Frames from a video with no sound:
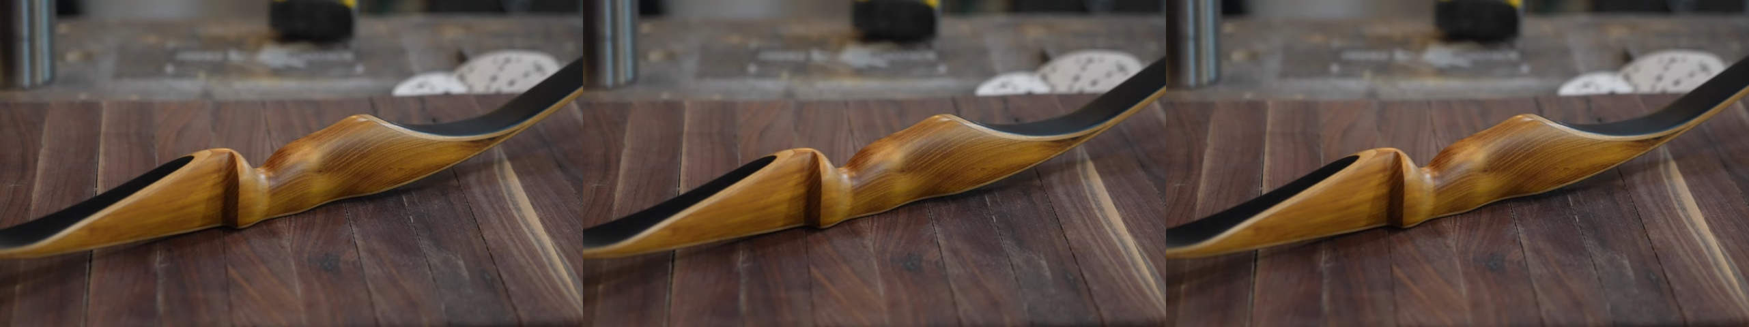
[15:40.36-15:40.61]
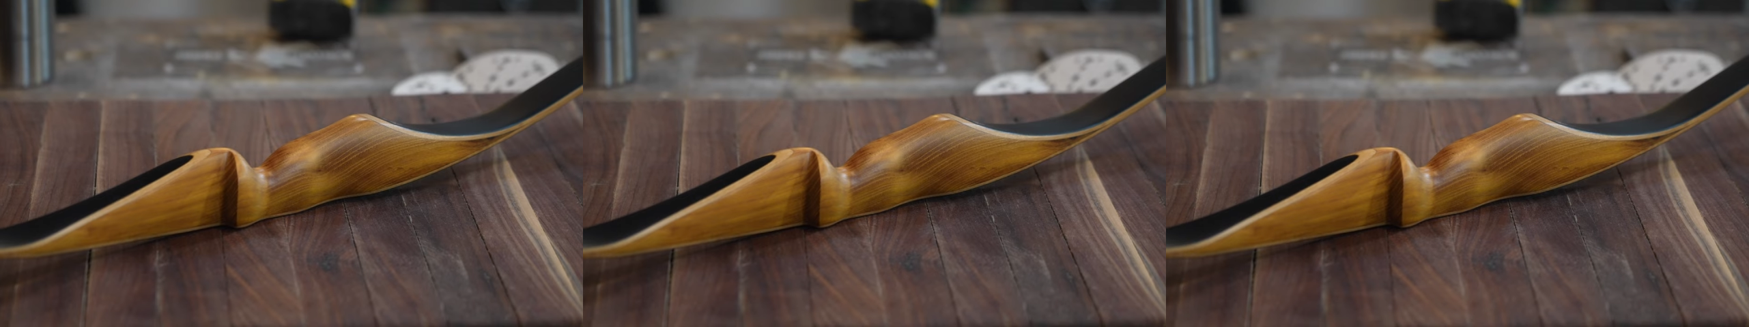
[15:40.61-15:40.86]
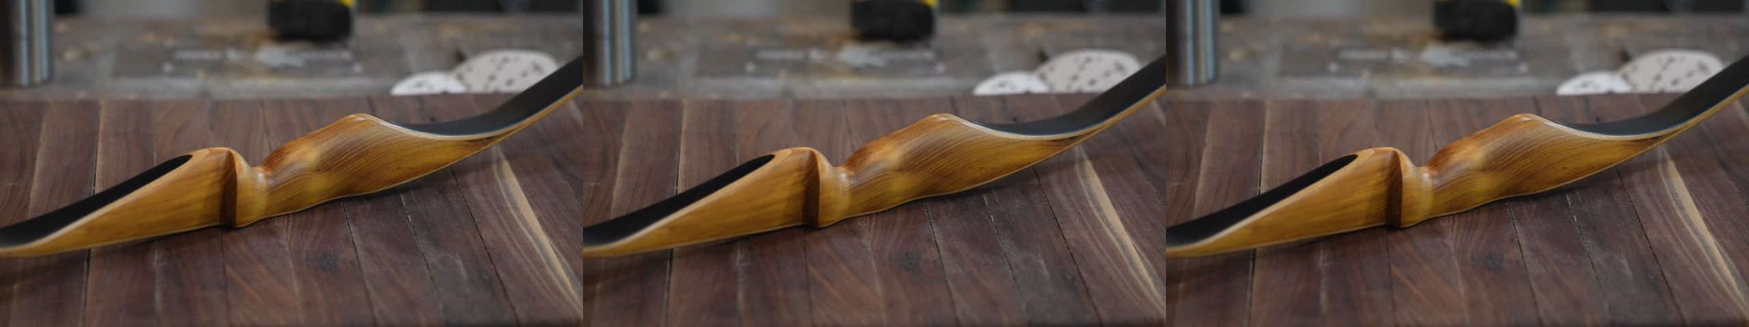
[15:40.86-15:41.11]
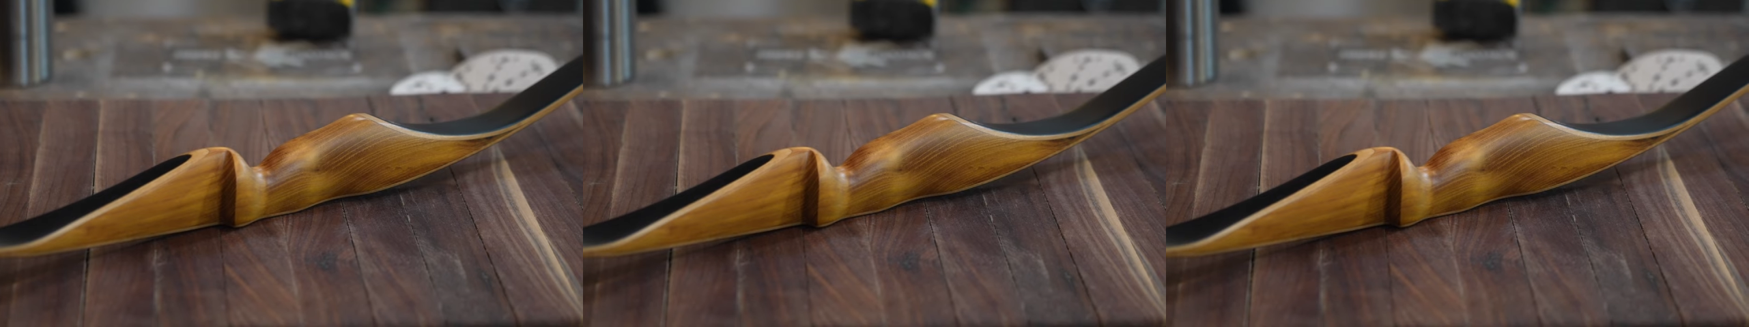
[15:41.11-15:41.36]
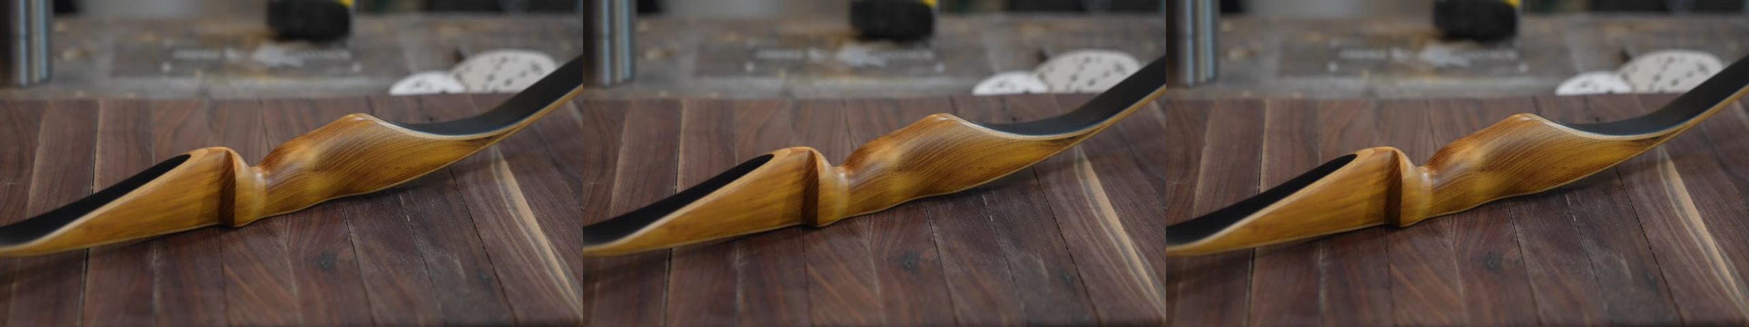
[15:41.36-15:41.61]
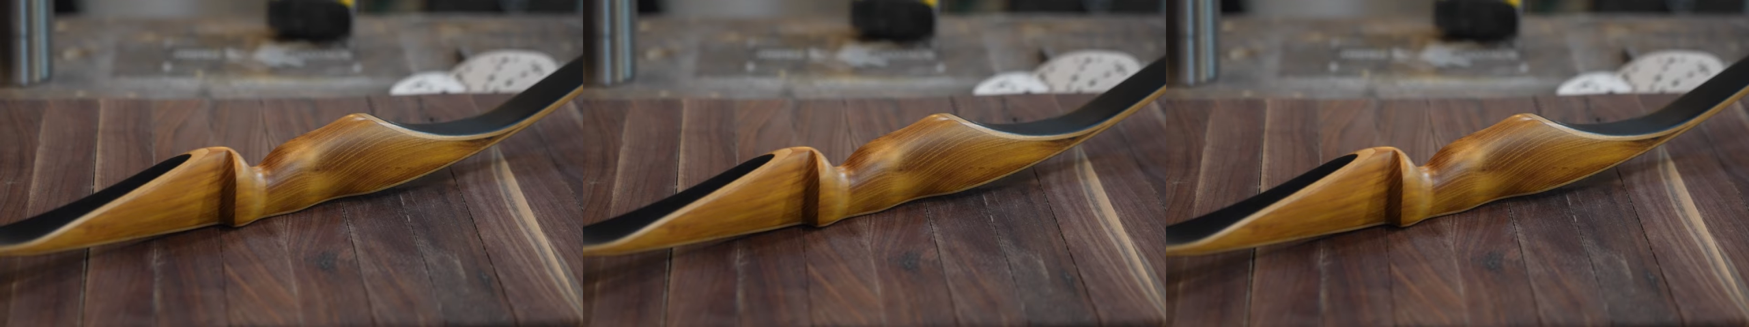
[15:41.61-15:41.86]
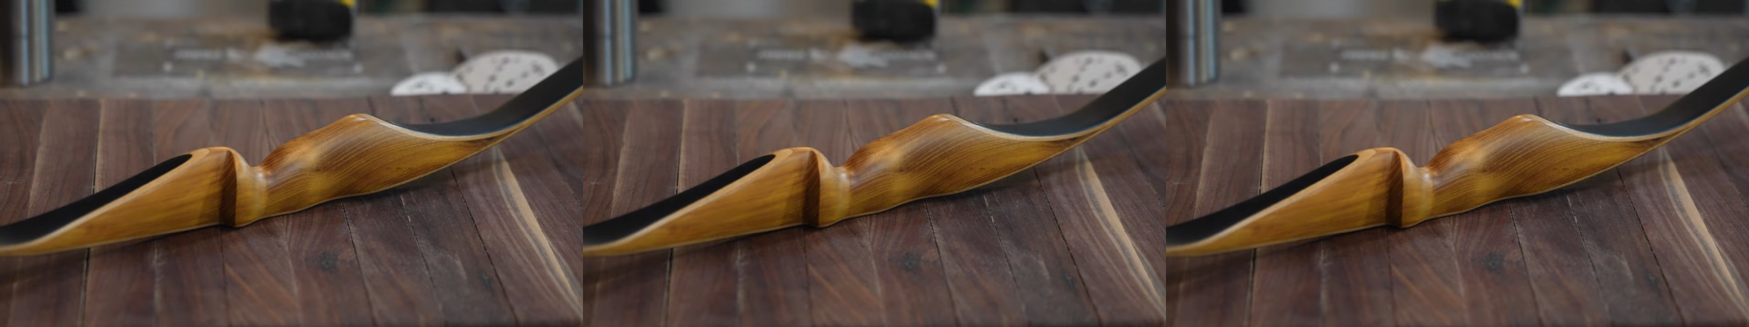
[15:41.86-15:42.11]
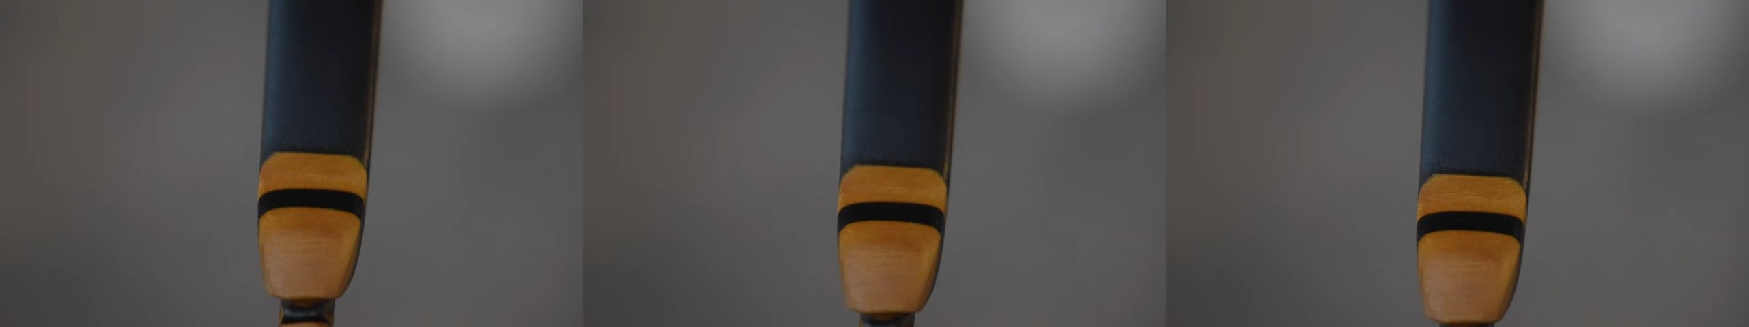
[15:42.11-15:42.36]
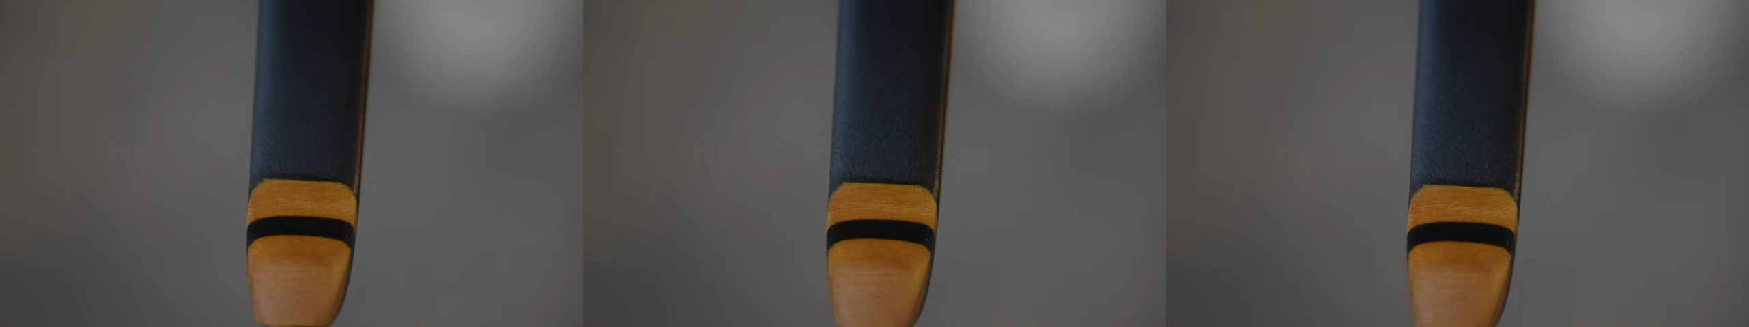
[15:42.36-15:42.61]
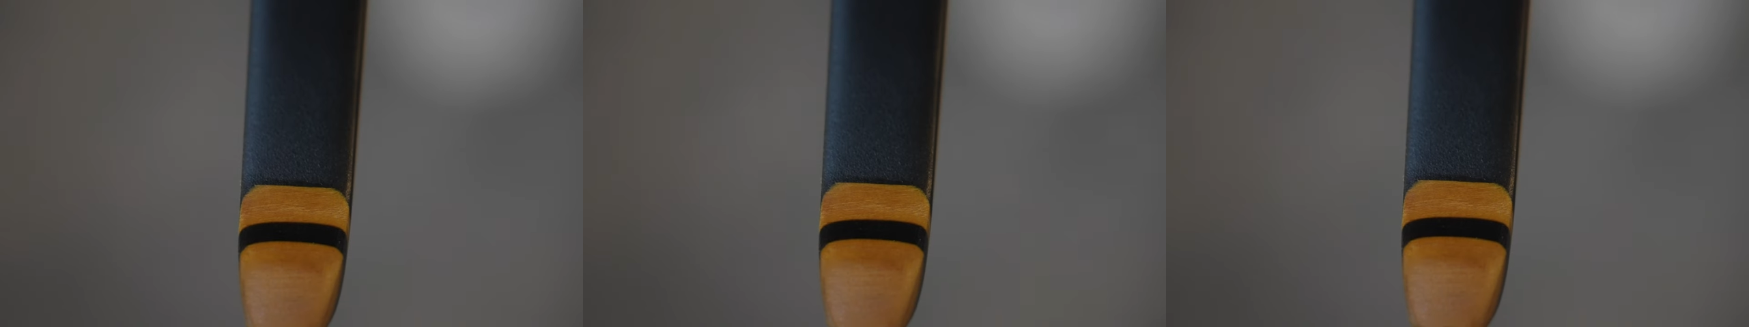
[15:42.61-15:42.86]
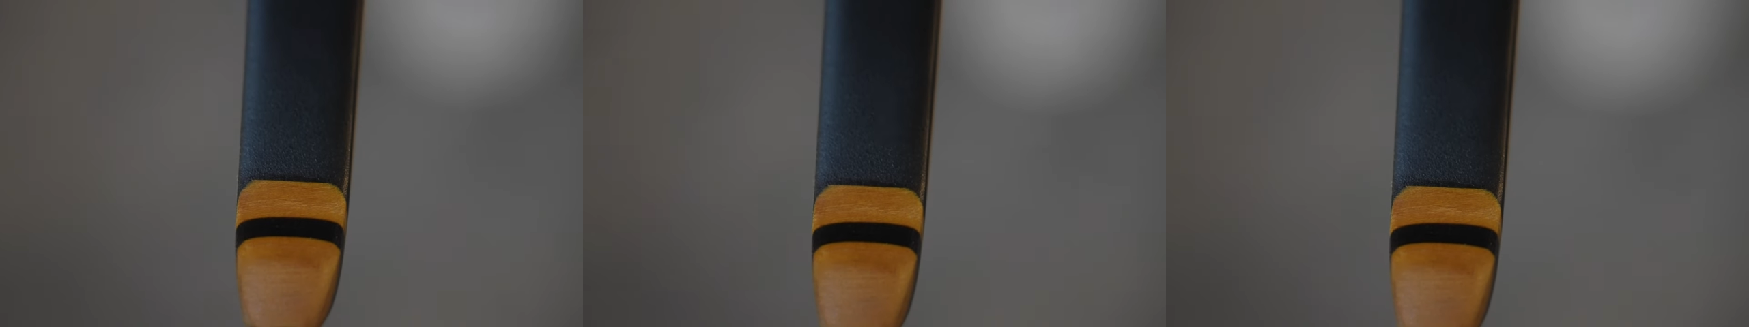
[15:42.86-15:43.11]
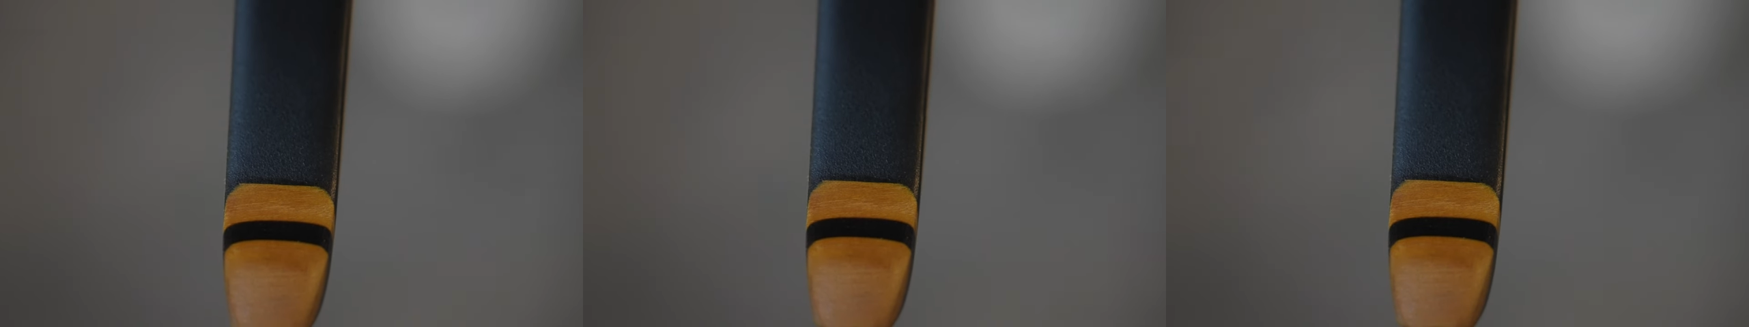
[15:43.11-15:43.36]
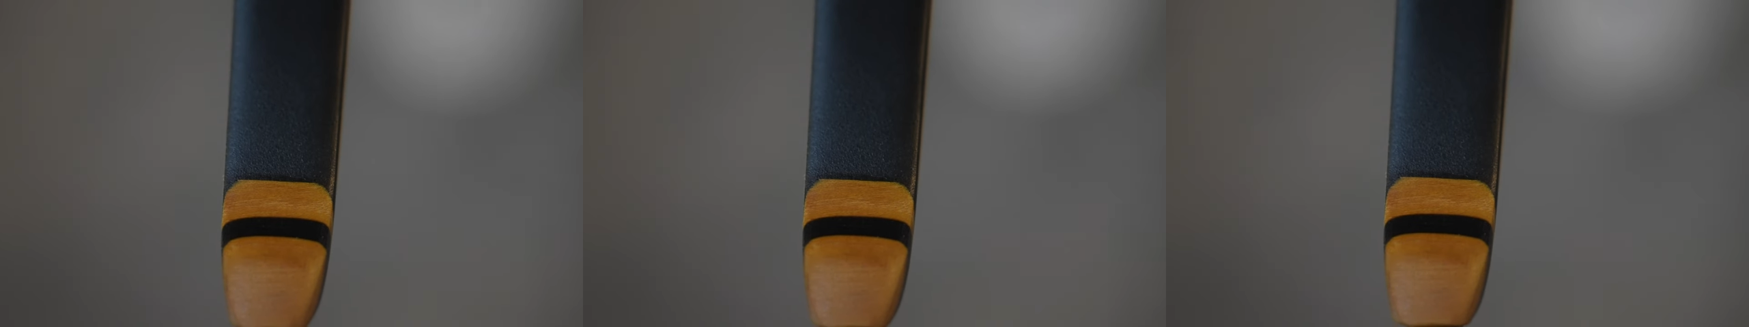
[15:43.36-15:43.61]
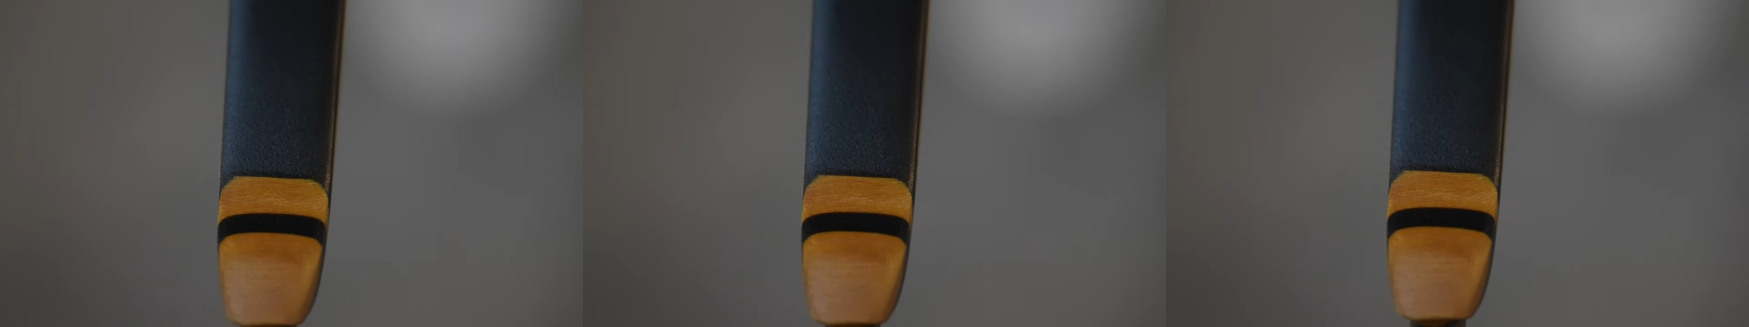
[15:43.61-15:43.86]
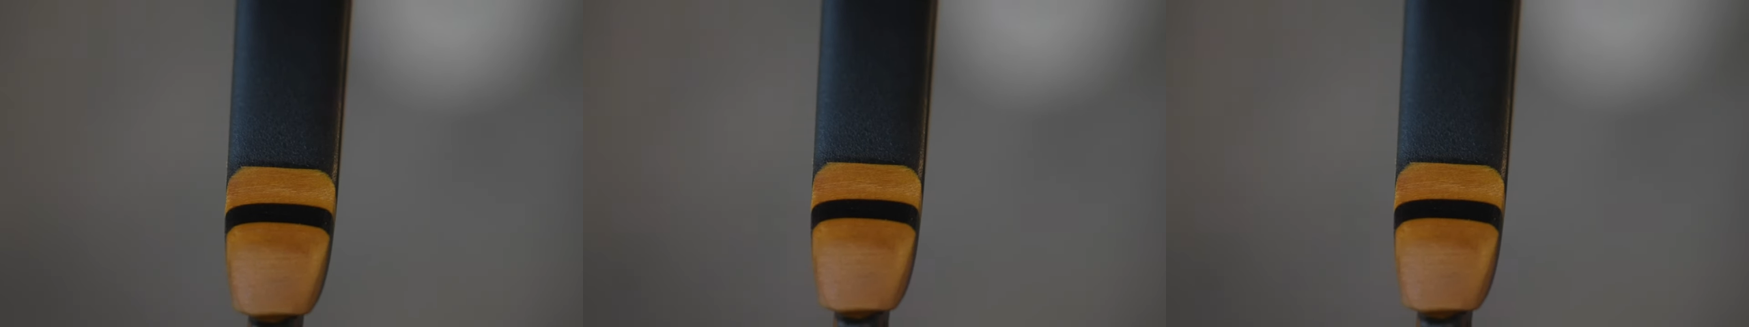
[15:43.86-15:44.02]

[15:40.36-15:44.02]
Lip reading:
[unreadable: no face in view]